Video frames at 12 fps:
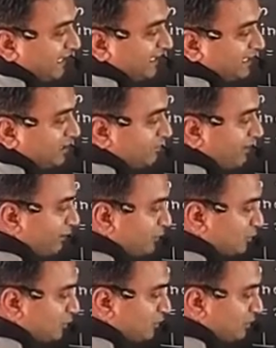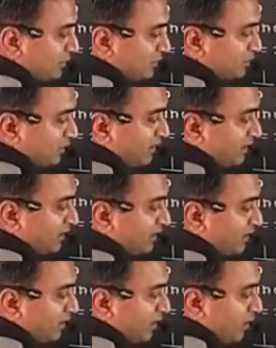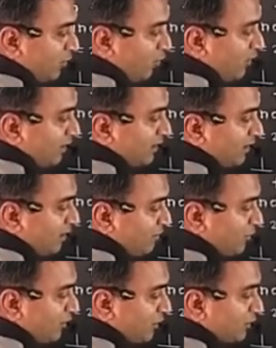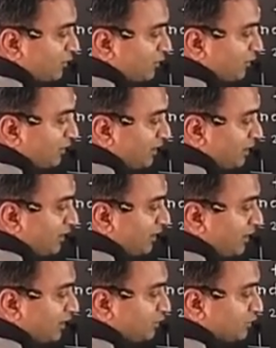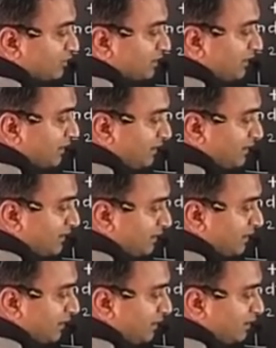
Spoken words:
here by 2. So here 1 upon 2 into 3 into